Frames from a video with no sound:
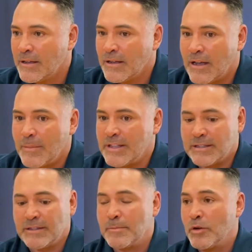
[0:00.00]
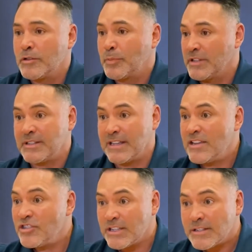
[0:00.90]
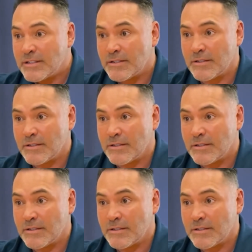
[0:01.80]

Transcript: I mean, it's the most prestigious.